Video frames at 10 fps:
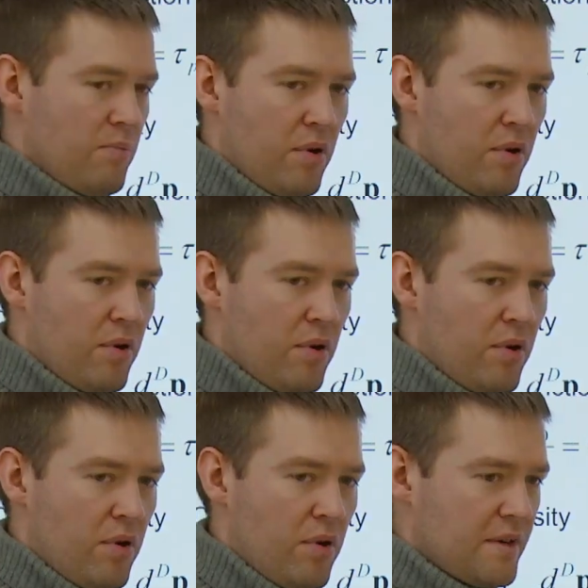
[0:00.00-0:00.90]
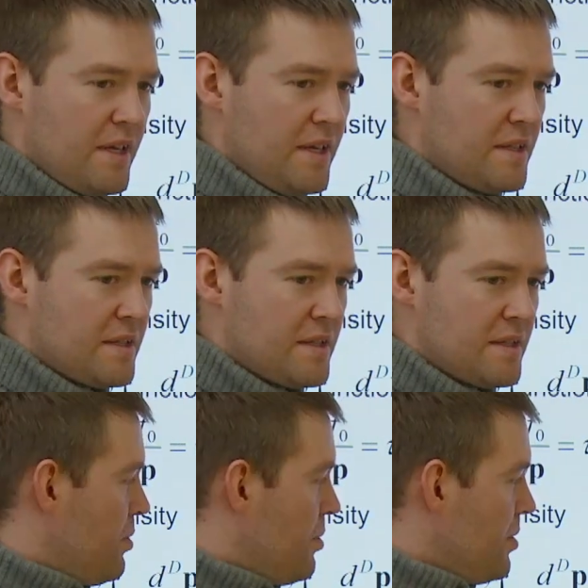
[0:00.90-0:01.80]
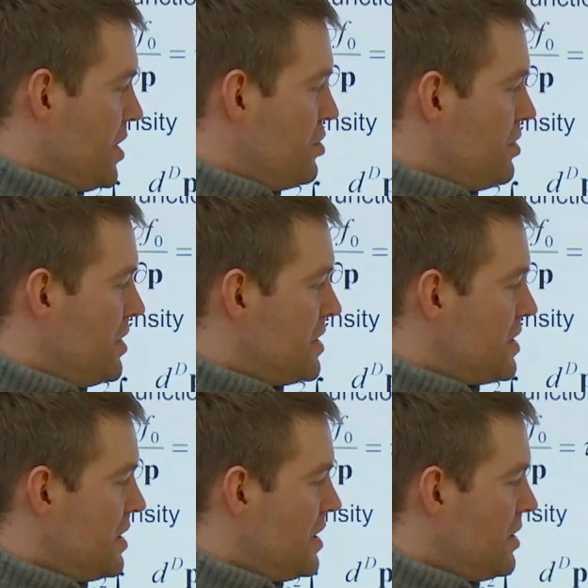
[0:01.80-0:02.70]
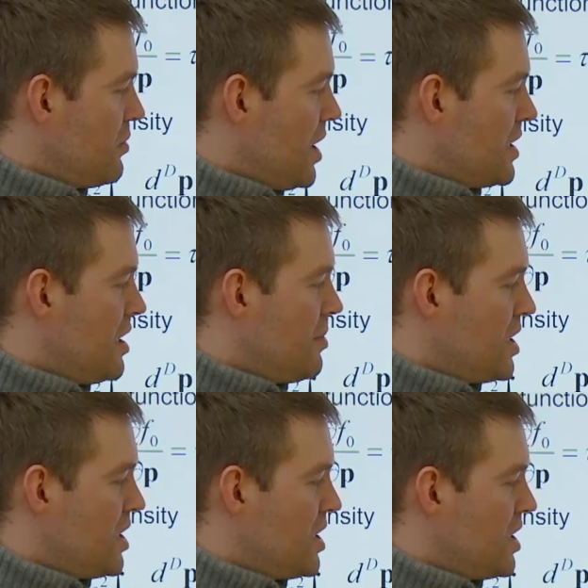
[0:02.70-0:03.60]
polar coordinates. If we do it in one-dimensional